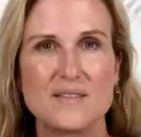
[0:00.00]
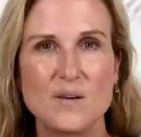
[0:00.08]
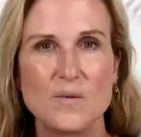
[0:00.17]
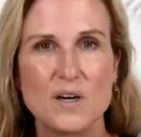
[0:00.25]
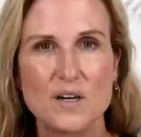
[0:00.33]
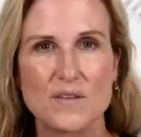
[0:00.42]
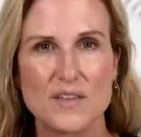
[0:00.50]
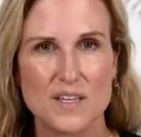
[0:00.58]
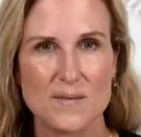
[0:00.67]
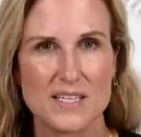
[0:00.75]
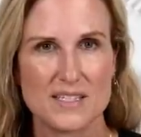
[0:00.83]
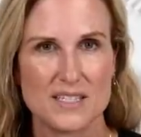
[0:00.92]
The wonderful thing
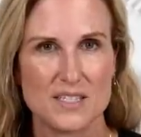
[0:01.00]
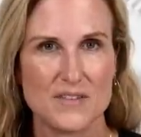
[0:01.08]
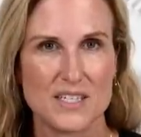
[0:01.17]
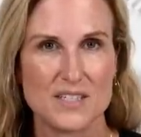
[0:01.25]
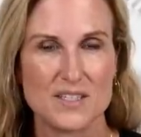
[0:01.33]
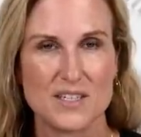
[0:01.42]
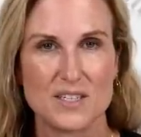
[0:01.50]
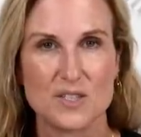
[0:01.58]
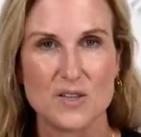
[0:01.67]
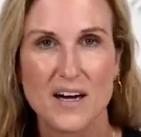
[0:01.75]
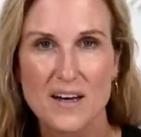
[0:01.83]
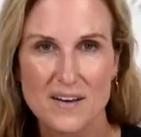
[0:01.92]
about Stitch Fix is you get to
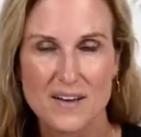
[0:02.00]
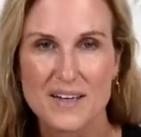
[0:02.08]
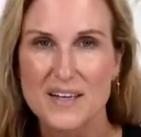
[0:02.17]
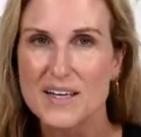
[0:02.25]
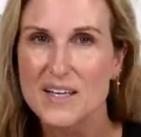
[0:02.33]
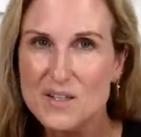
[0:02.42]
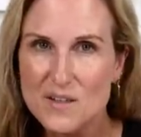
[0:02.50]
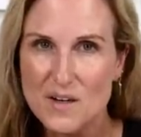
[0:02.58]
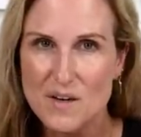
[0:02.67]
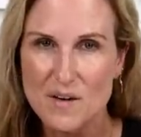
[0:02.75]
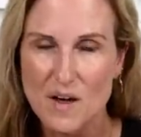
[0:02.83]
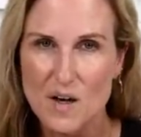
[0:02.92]
try it on in your
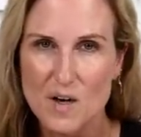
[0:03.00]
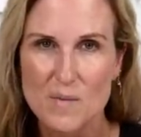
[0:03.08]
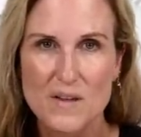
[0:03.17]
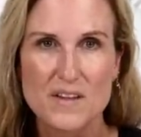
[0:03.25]
own home,